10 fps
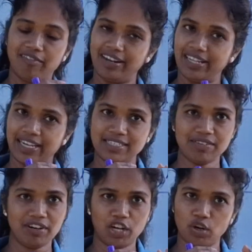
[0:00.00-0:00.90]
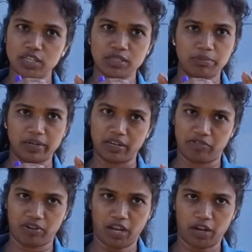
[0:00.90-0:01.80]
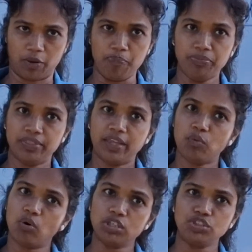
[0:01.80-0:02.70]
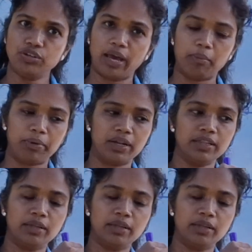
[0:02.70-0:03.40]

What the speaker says: When there is a ventricular septal defect, then what should happen?